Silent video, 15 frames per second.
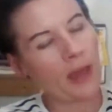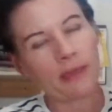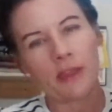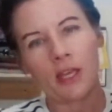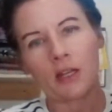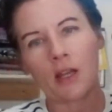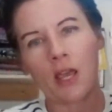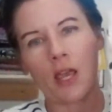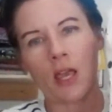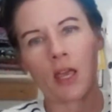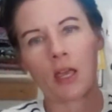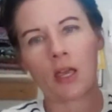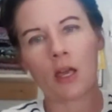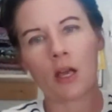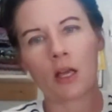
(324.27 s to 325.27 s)
and then
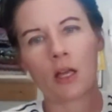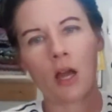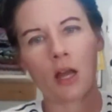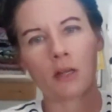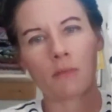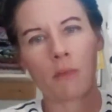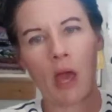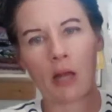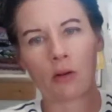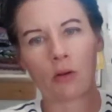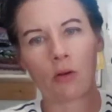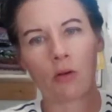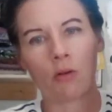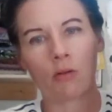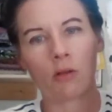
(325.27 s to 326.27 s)
a
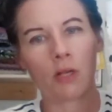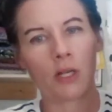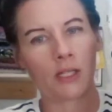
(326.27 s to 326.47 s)
gunmetal.